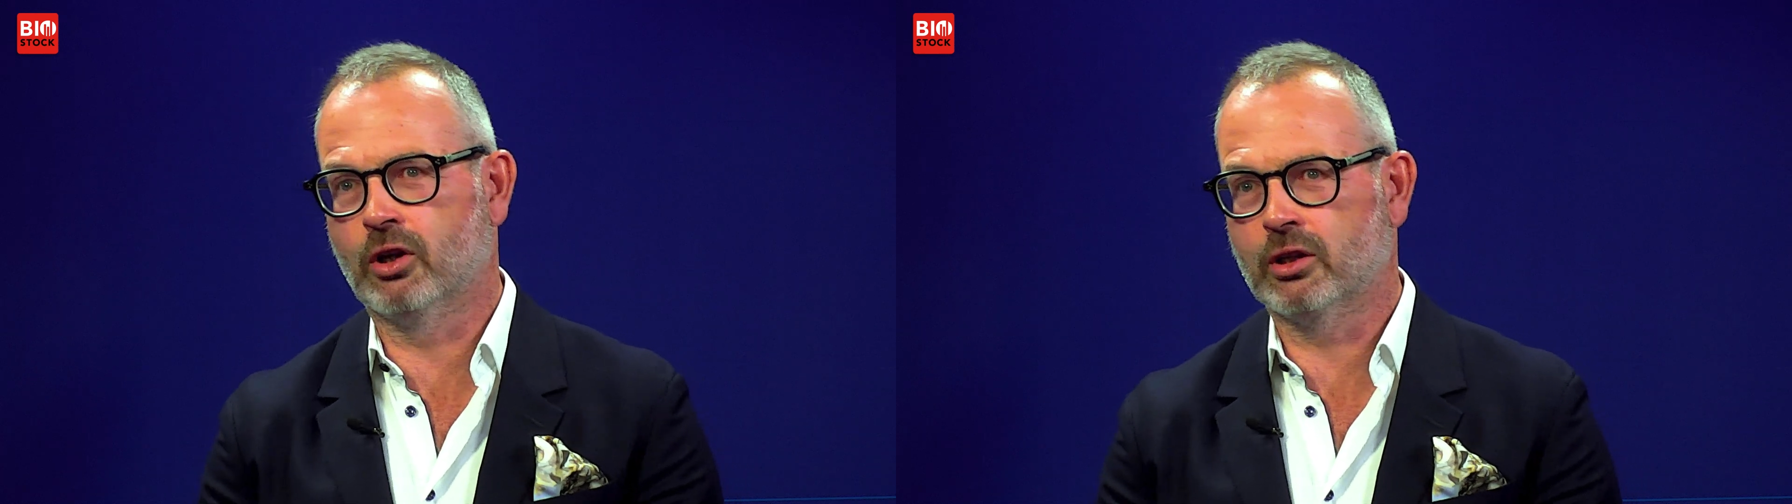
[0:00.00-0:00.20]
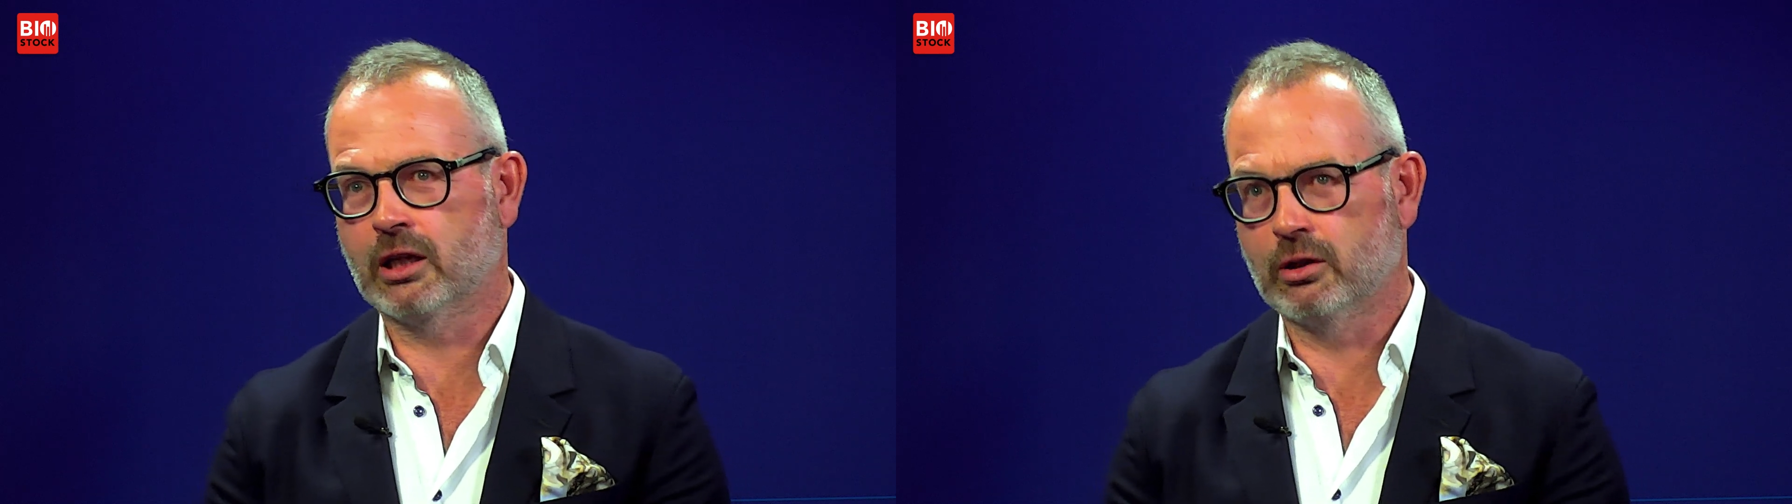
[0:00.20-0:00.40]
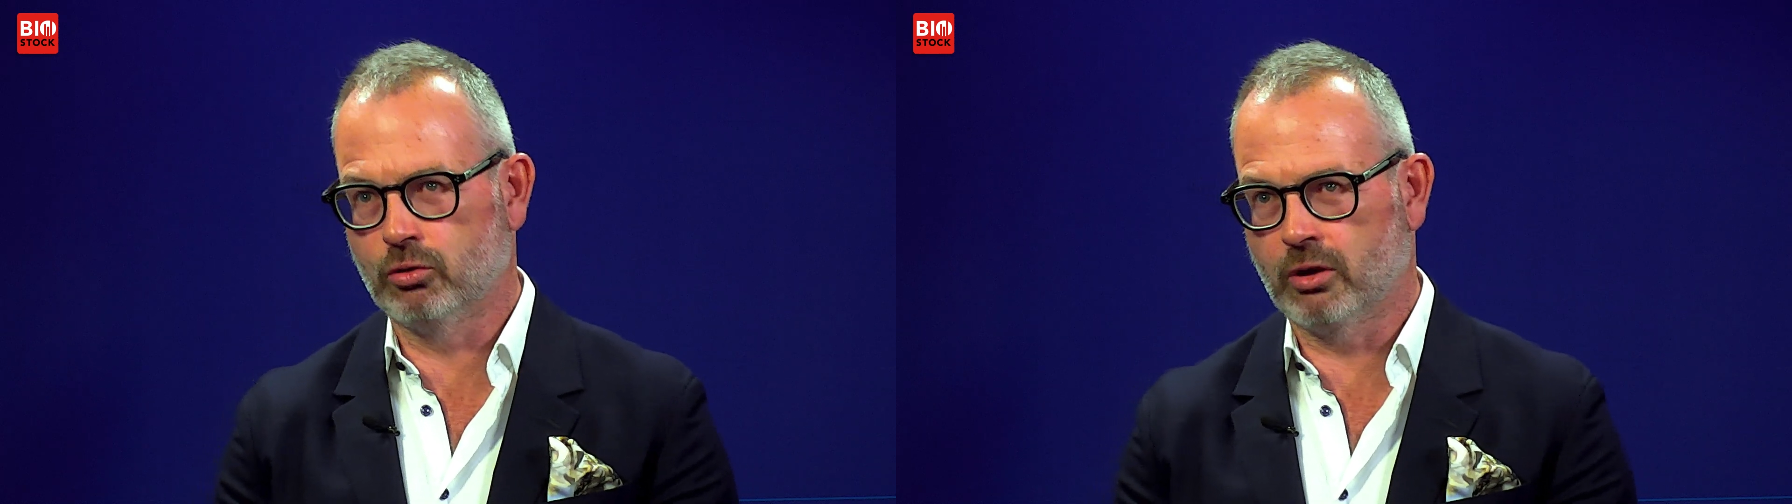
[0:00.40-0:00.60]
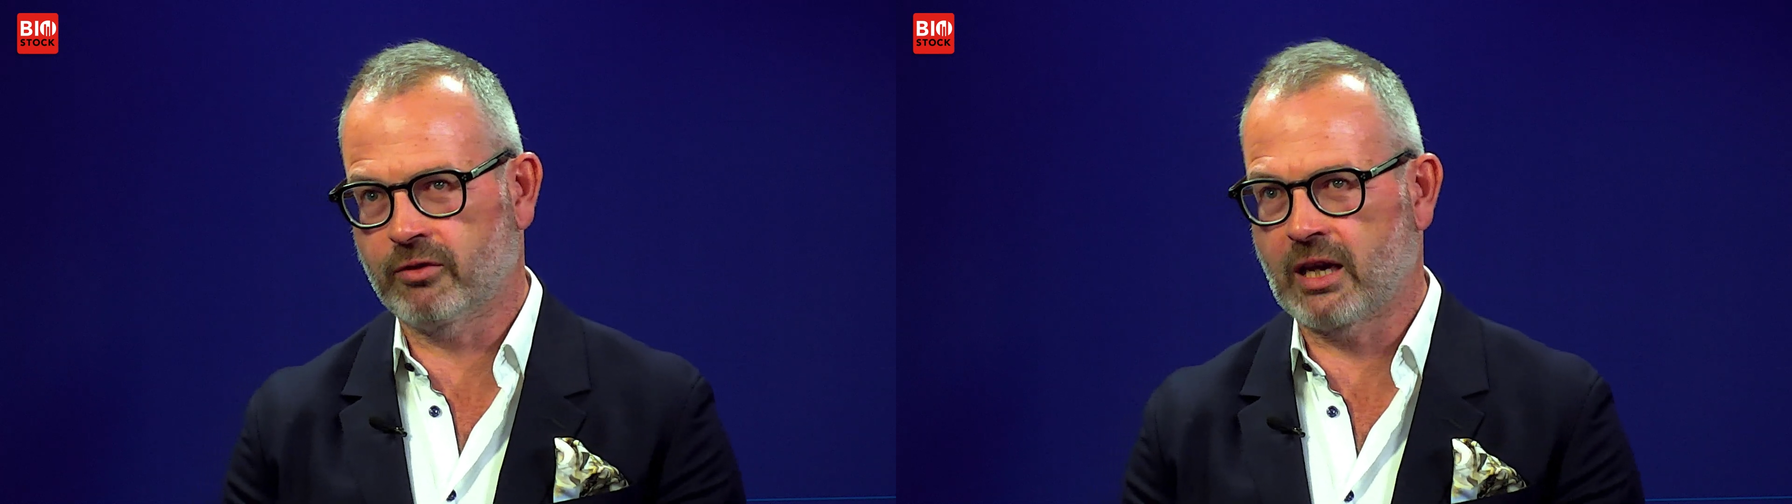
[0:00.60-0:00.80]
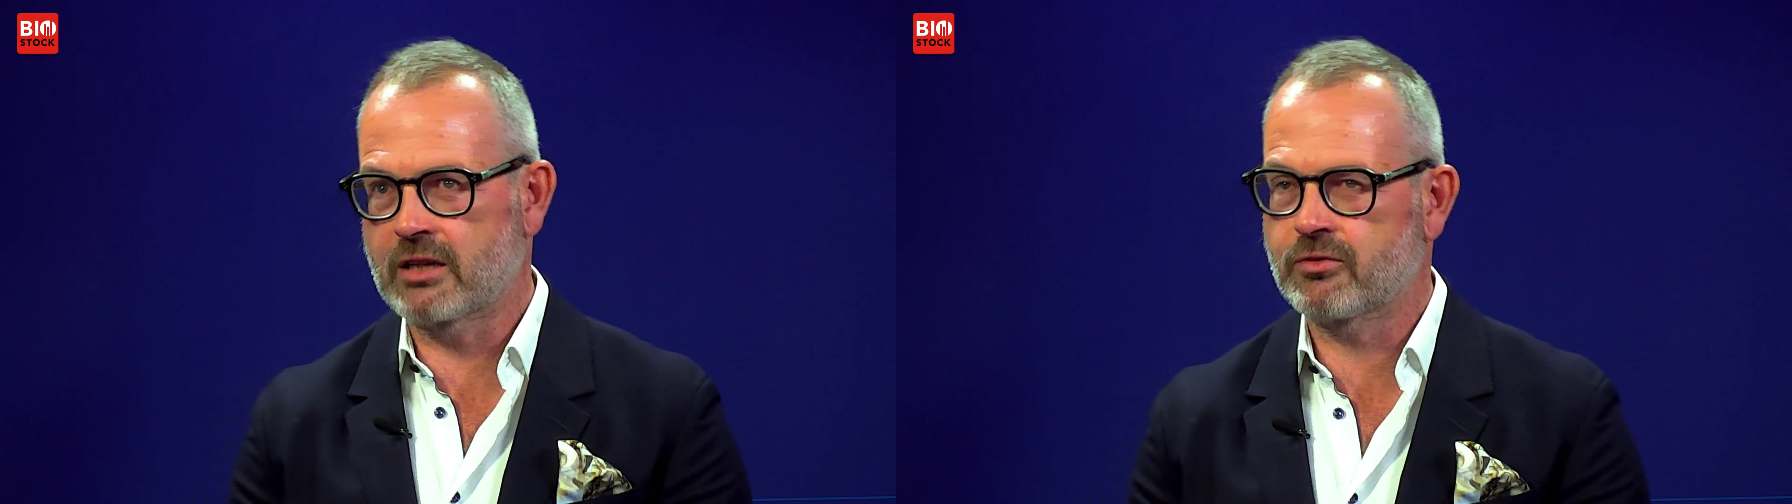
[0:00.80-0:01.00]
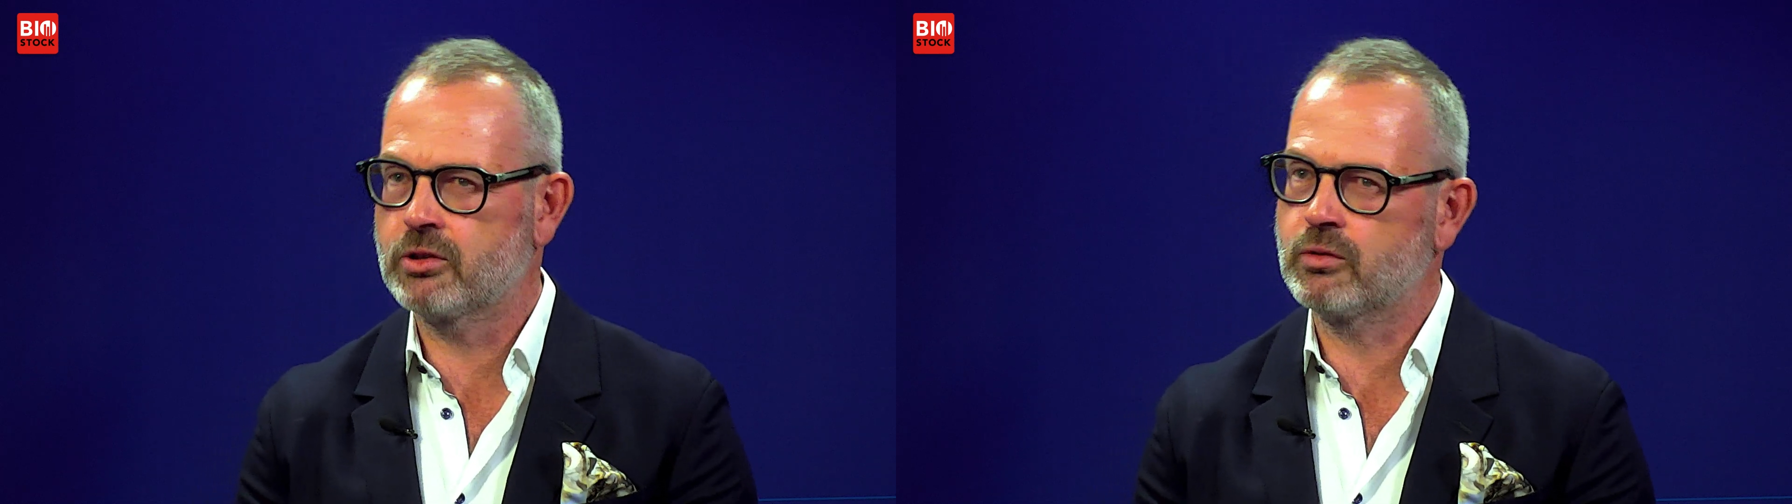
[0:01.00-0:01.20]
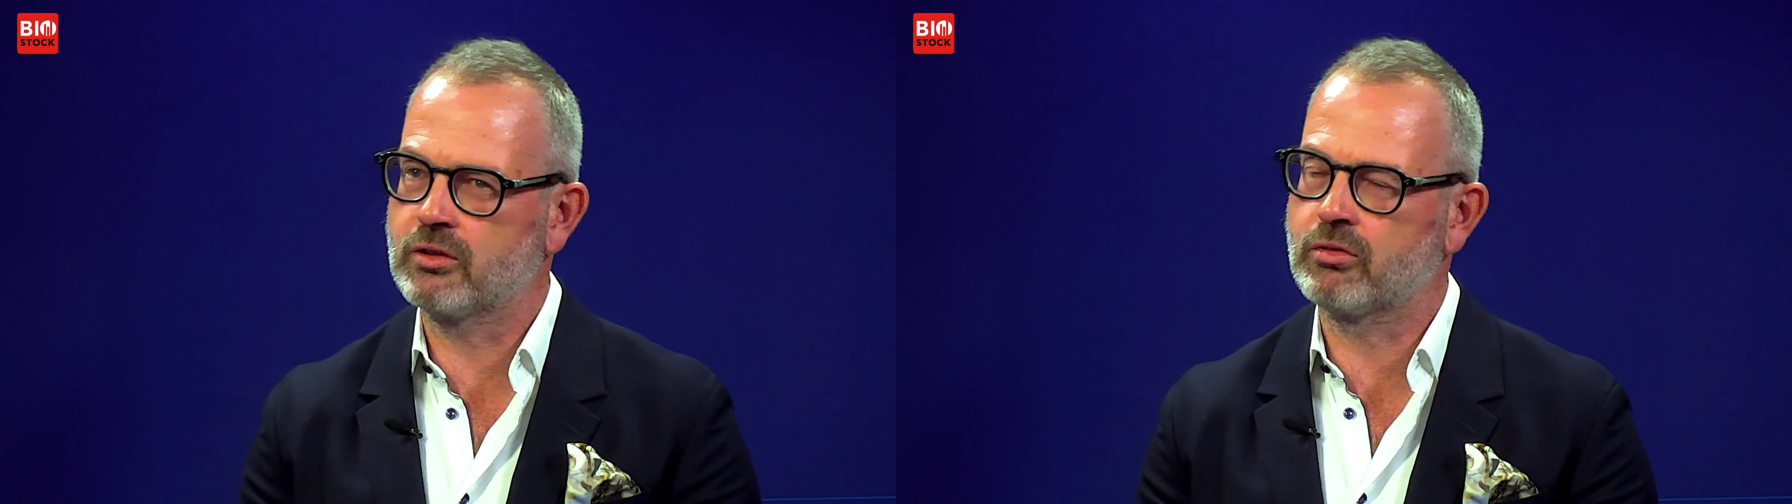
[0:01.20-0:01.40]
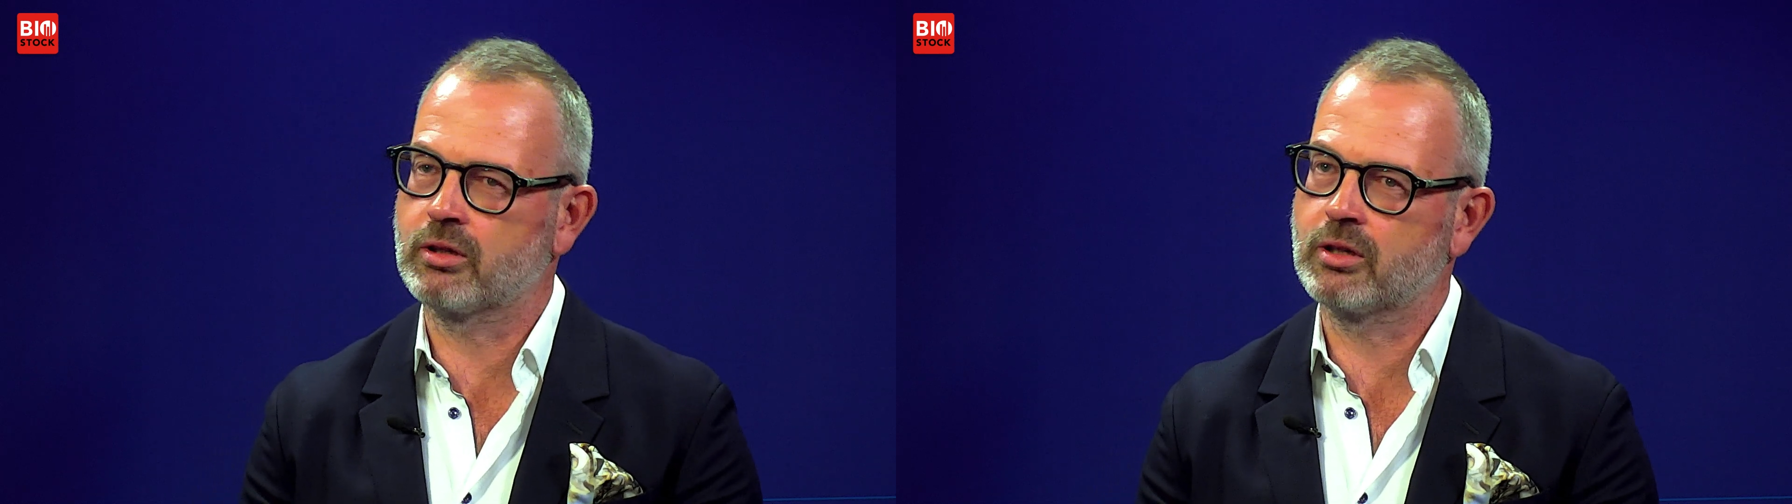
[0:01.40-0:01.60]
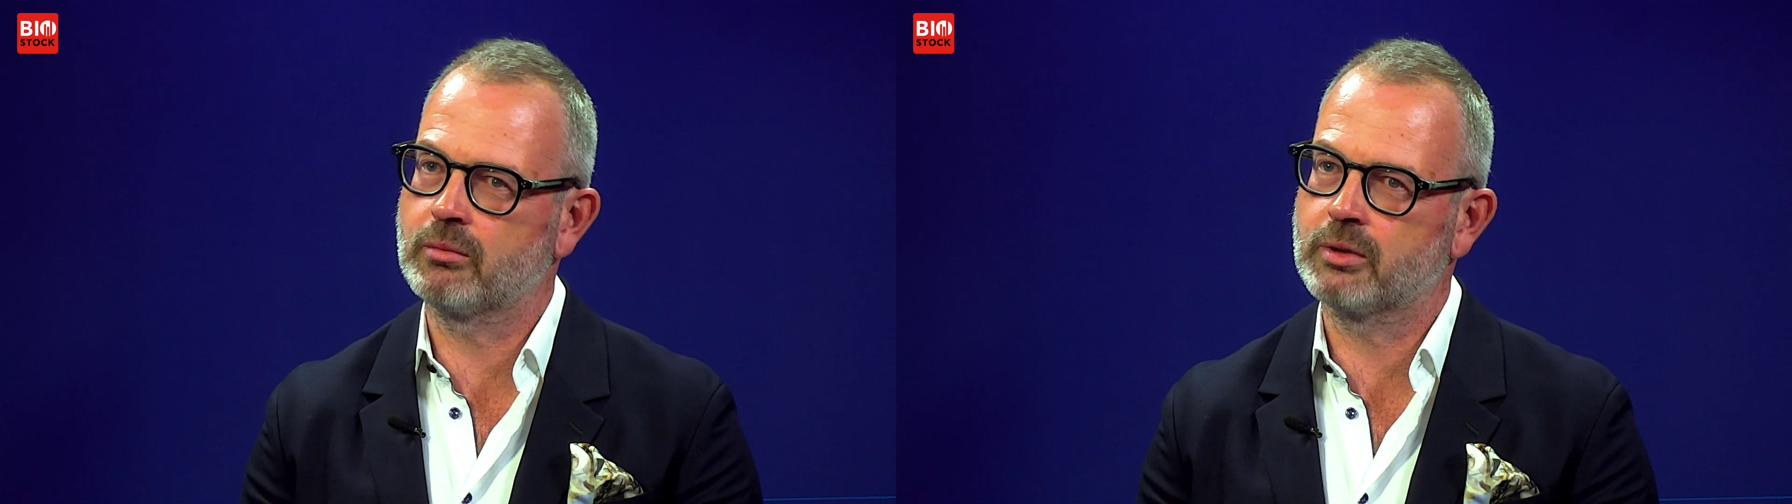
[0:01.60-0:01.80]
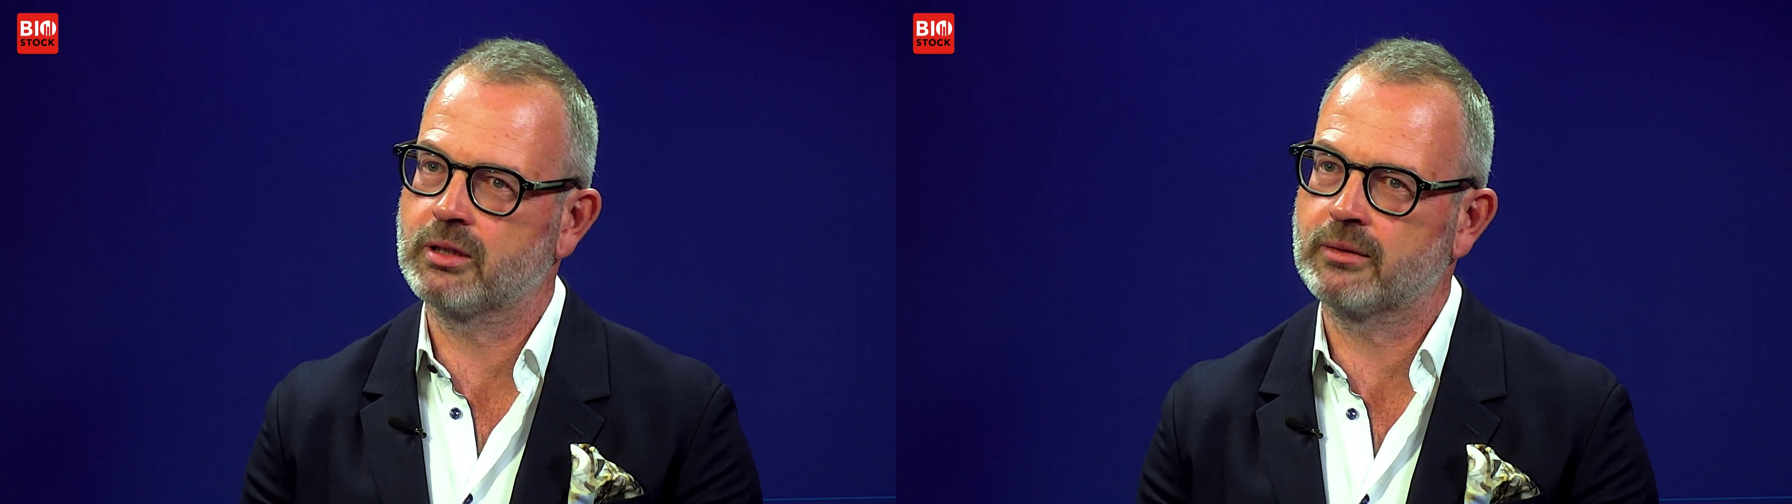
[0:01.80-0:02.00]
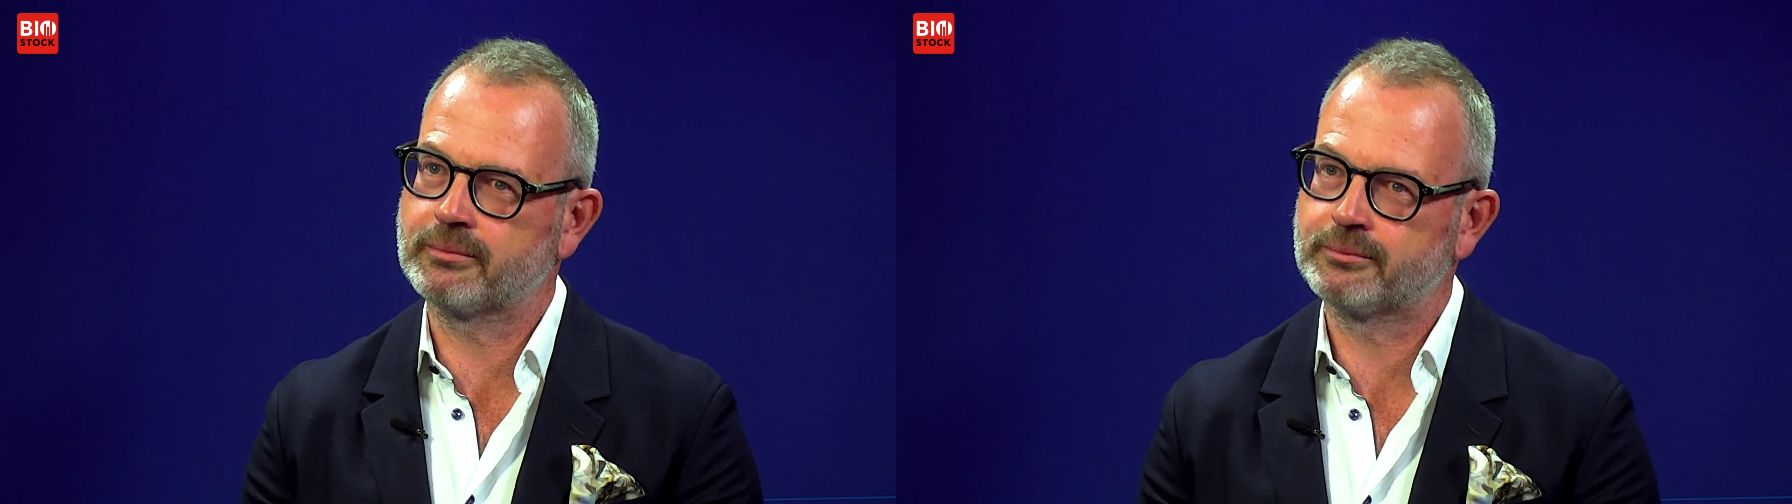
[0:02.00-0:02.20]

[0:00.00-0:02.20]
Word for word: non-dilutive cash flow into the company.